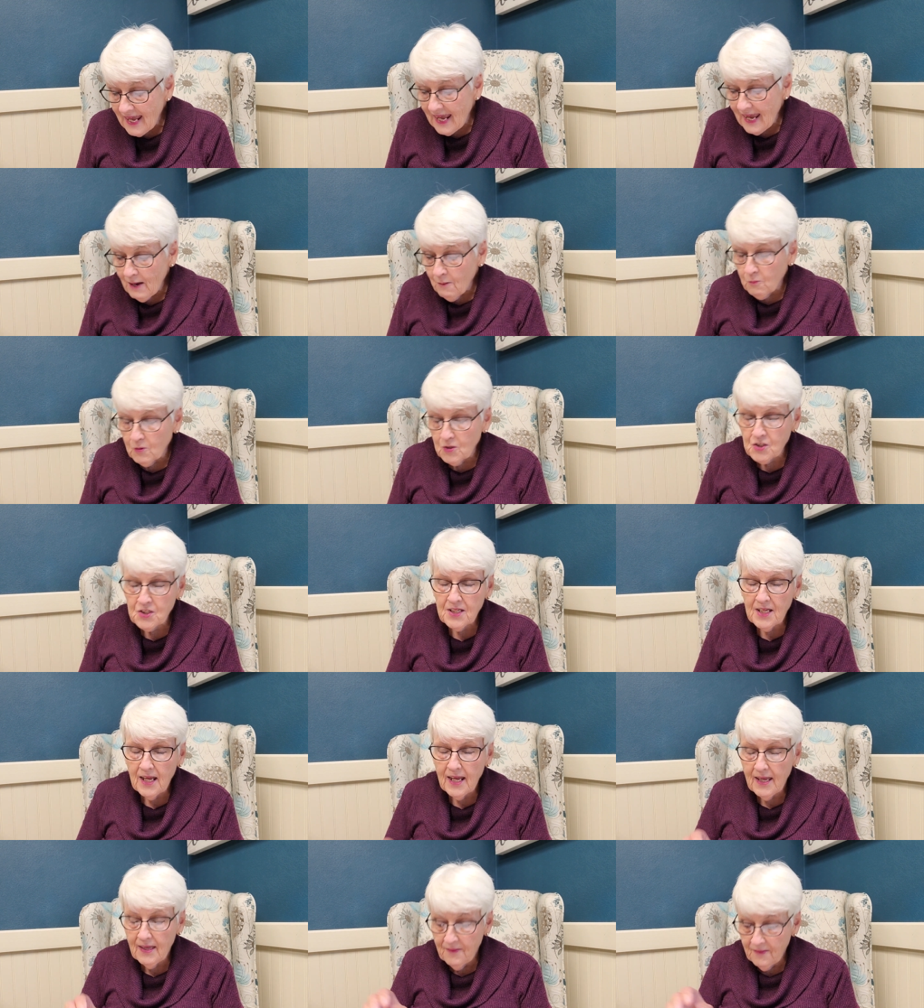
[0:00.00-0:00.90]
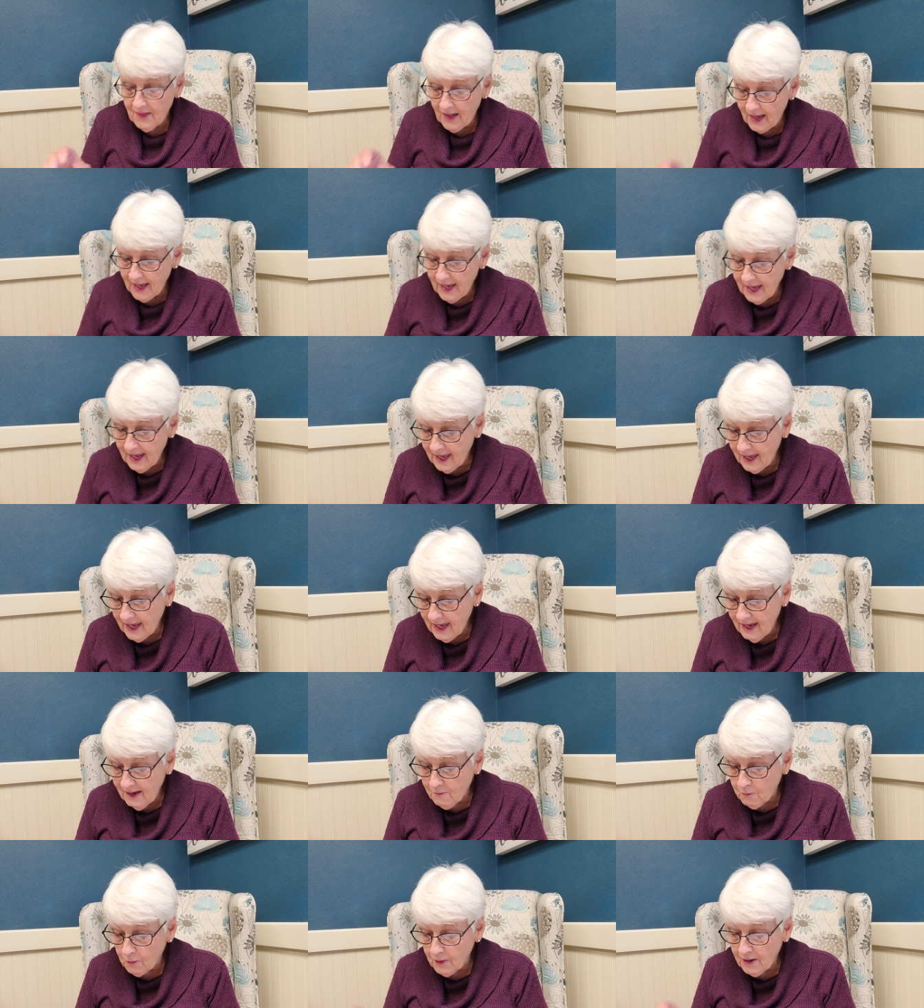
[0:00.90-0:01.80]
it was
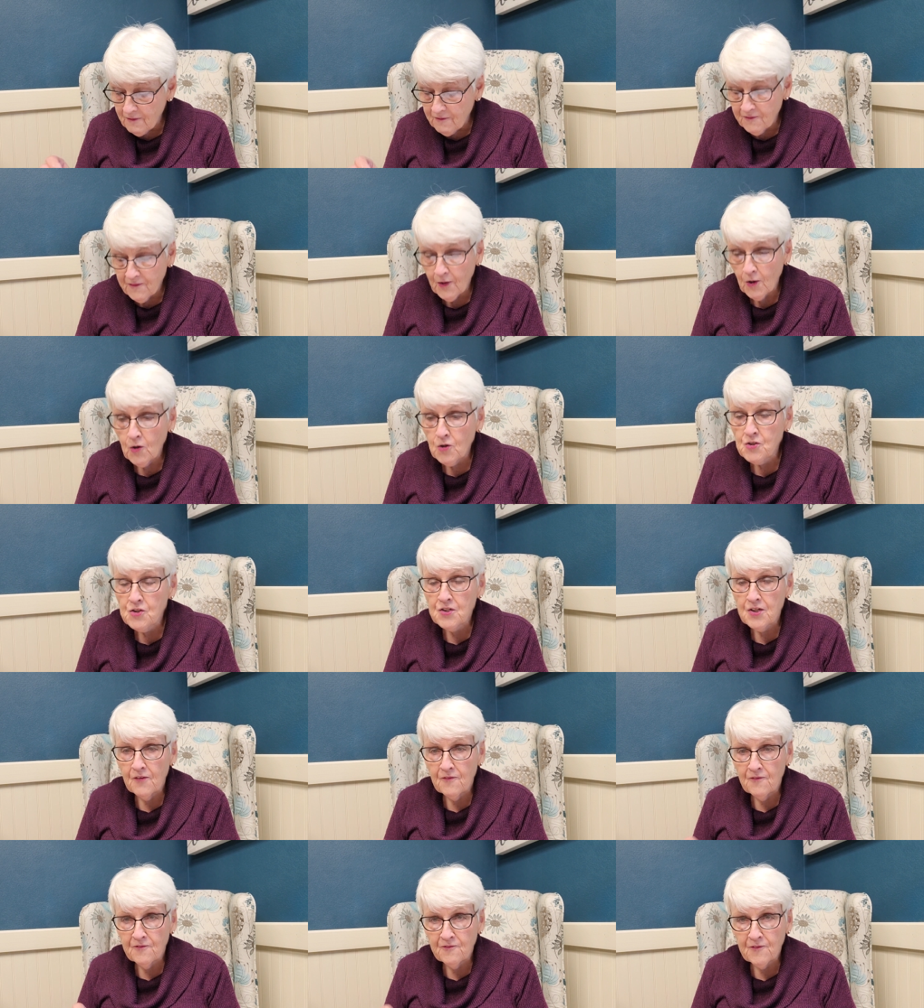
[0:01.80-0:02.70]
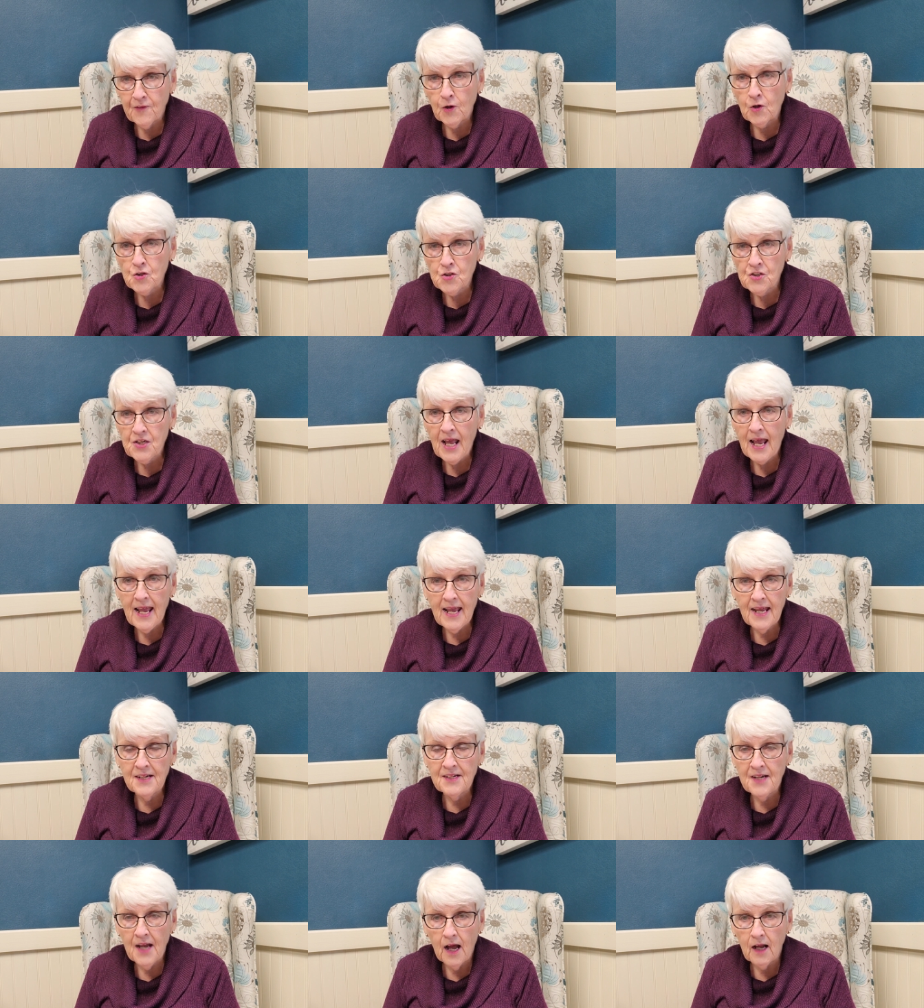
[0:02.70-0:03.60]
it, refers to
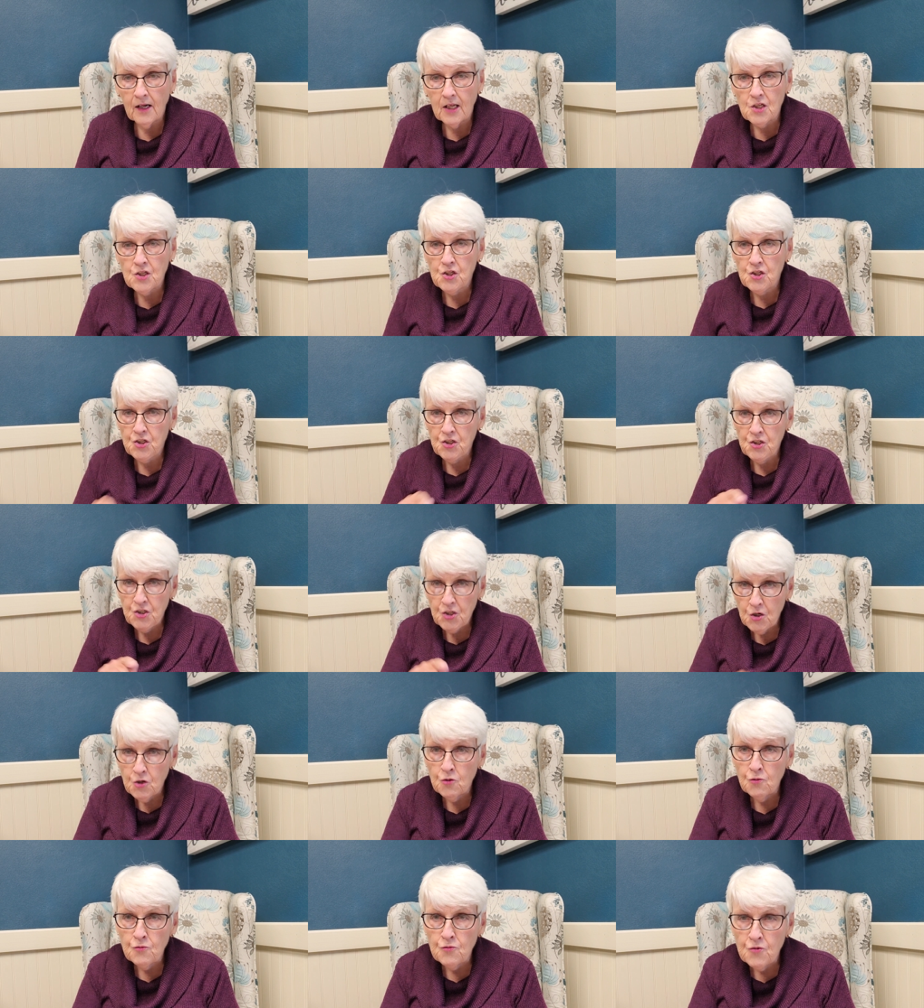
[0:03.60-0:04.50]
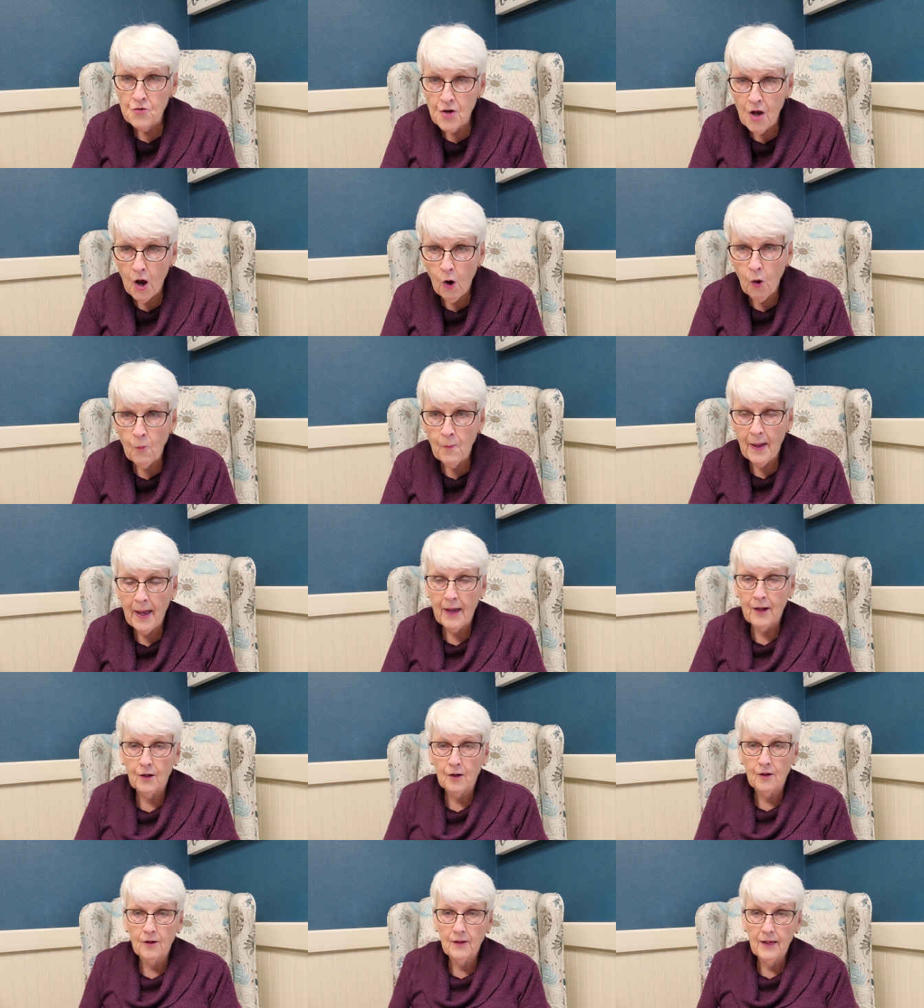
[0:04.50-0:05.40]
firsthand knowledge. You know
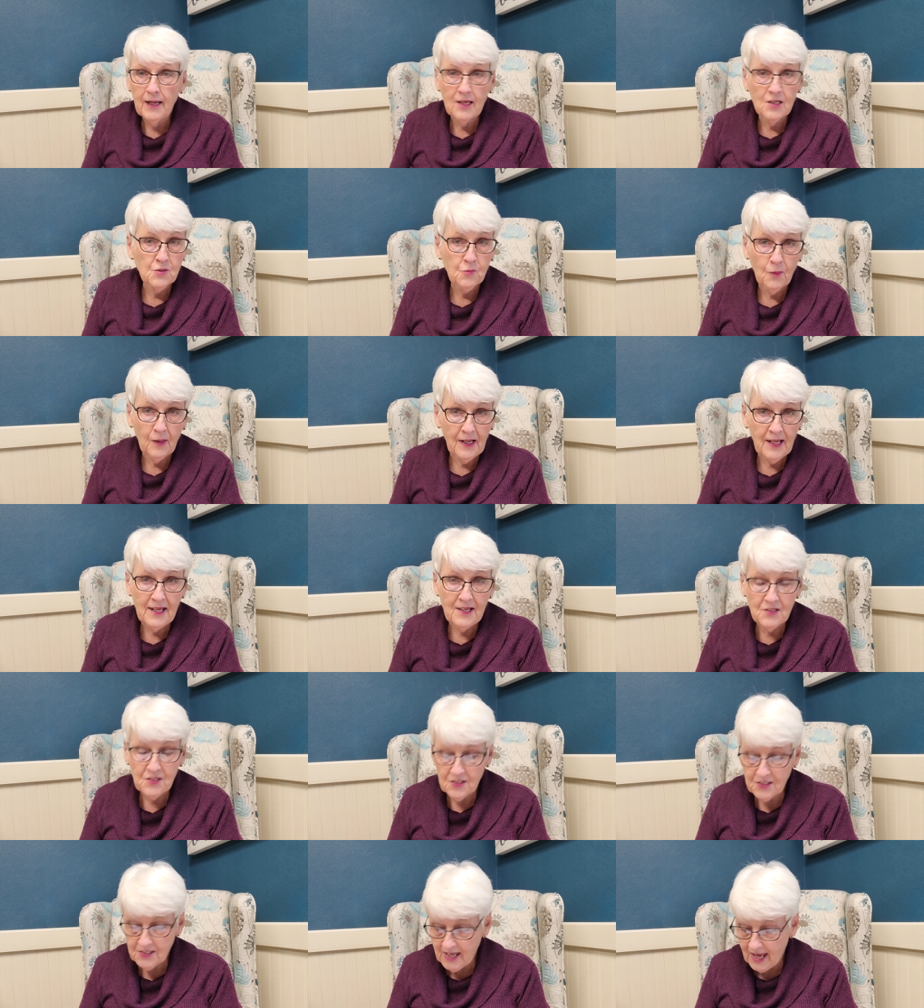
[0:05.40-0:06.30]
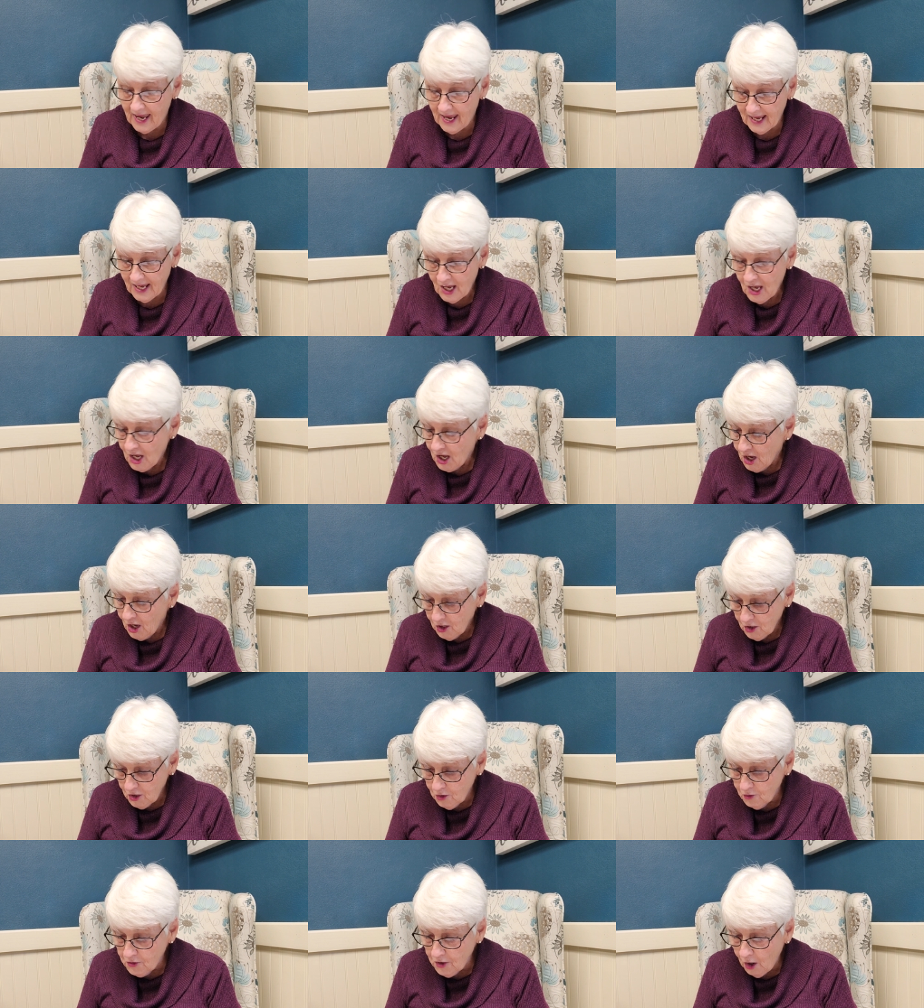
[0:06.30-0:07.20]
better, is what he's saying.
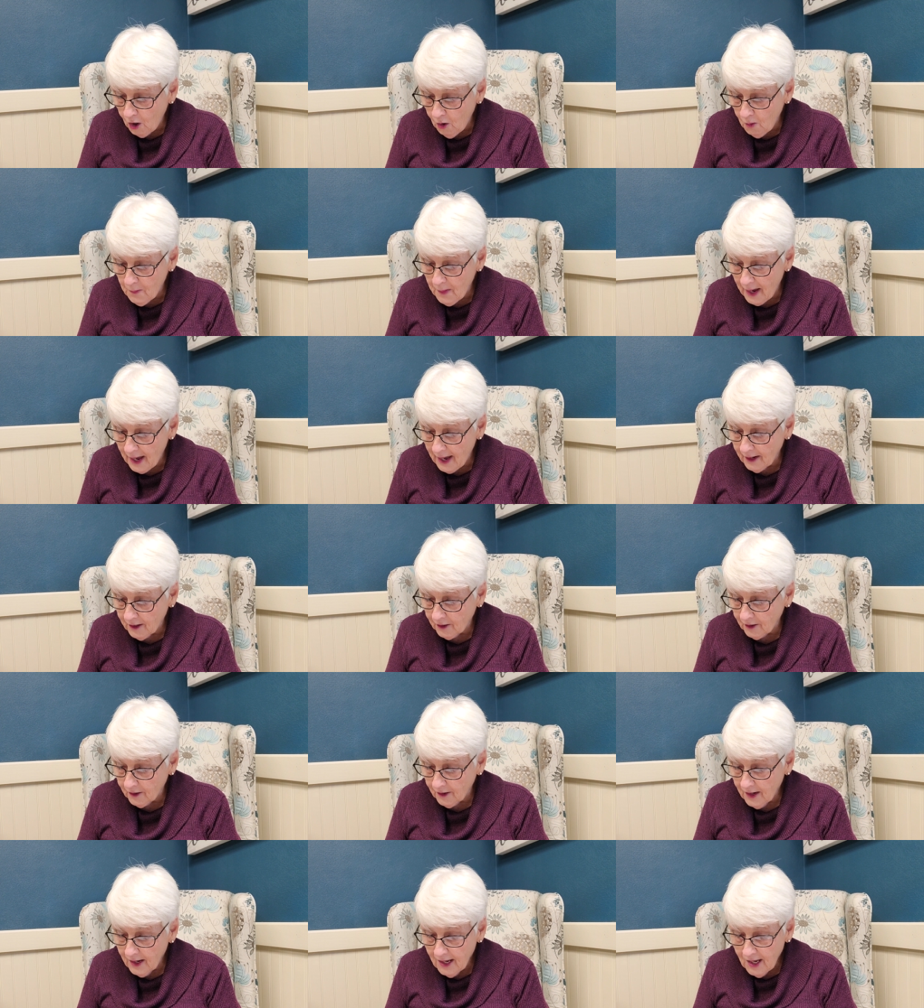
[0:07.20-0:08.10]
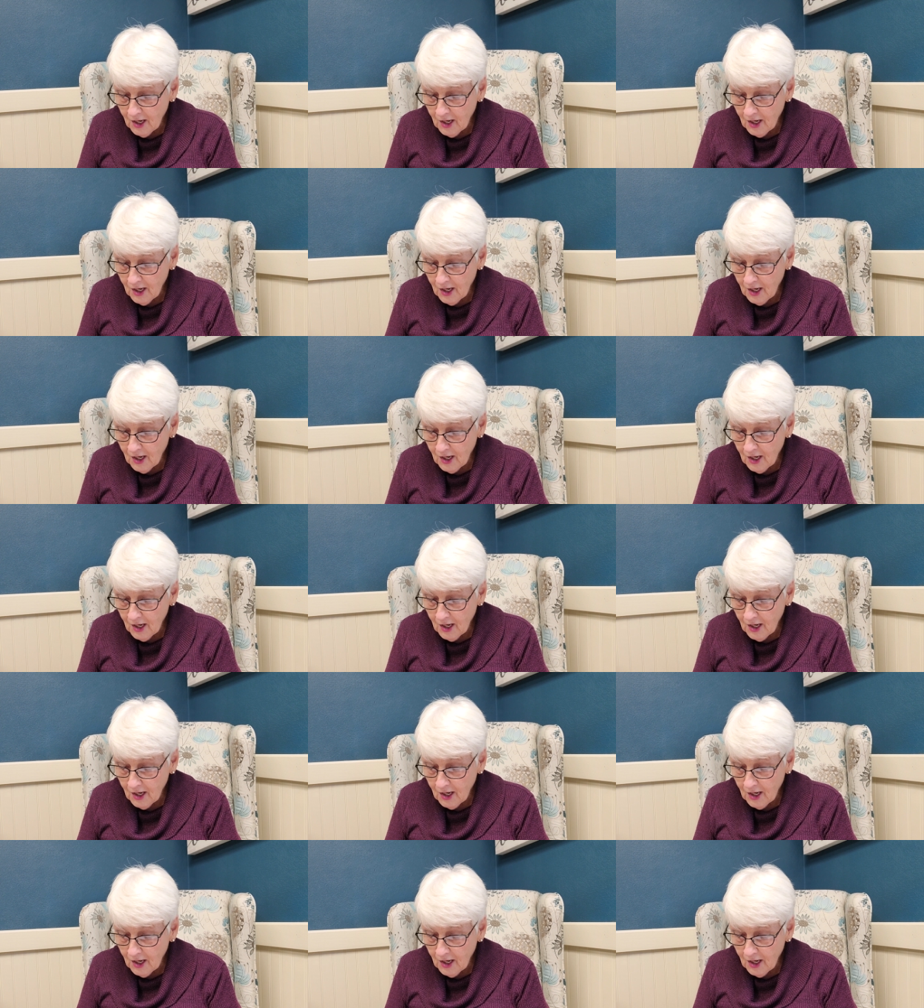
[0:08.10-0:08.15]
You know better.